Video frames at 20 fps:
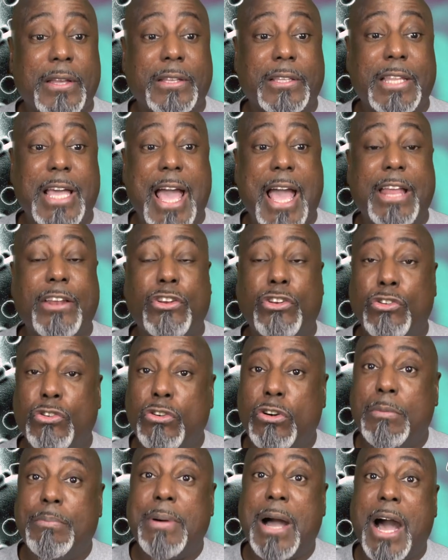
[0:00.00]
that
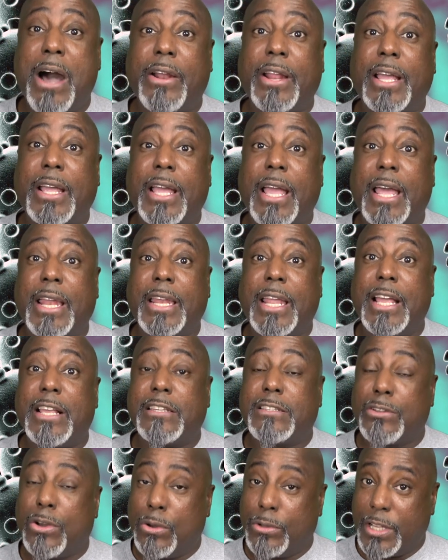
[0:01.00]
knew about it and they
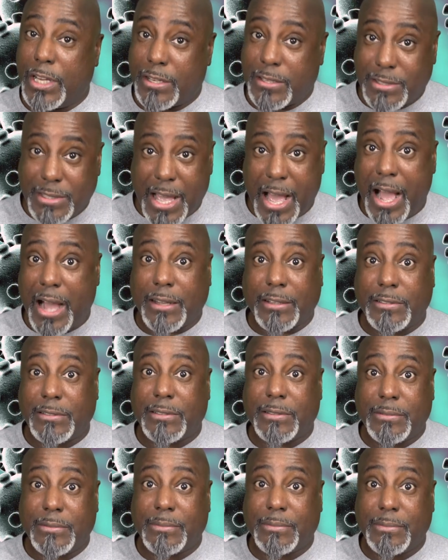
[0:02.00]
sold their stocks.